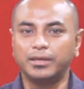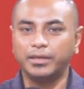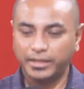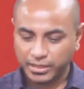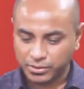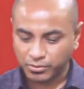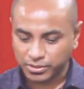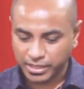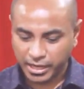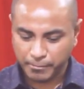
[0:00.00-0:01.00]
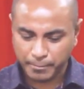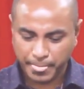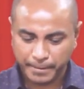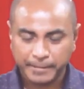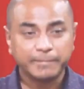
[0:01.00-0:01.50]
in His own time.
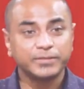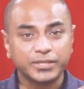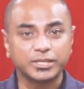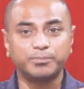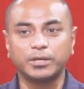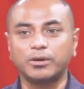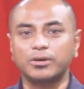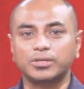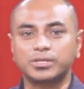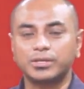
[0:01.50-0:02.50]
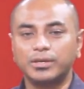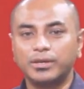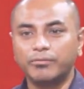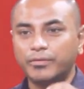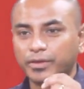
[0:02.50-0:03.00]
Just because
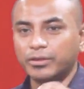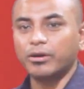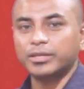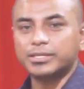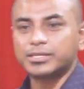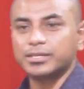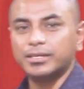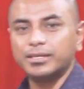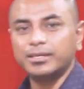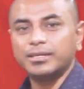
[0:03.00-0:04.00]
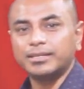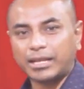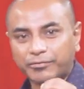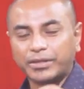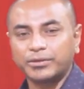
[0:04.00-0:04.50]
we've acknowledged
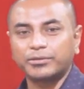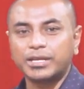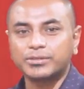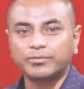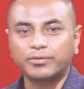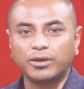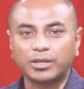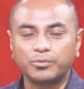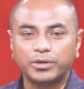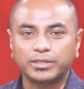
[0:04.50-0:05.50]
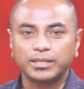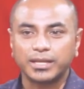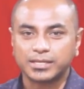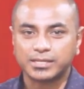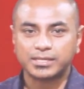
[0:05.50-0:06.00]
that very grace of God at work in
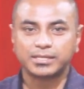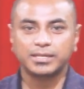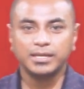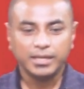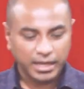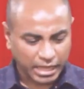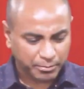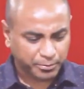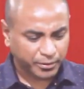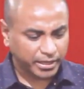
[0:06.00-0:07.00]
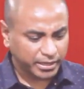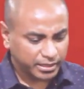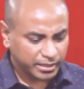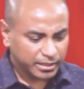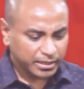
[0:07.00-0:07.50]
us. And I
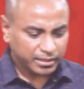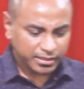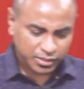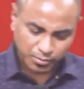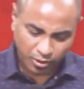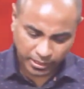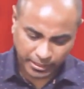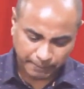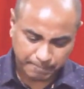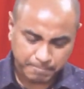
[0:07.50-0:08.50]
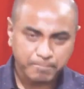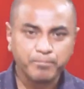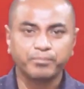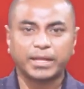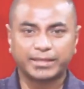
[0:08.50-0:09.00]
pray this morning
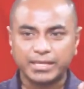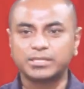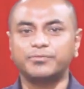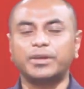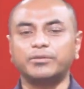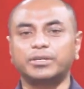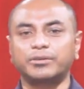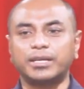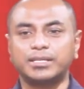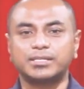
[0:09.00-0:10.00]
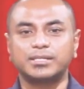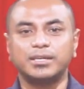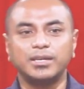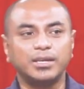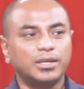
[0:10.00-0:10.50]
that this very grace,
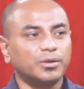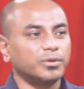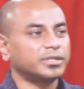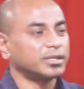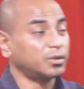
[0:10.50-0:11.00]
which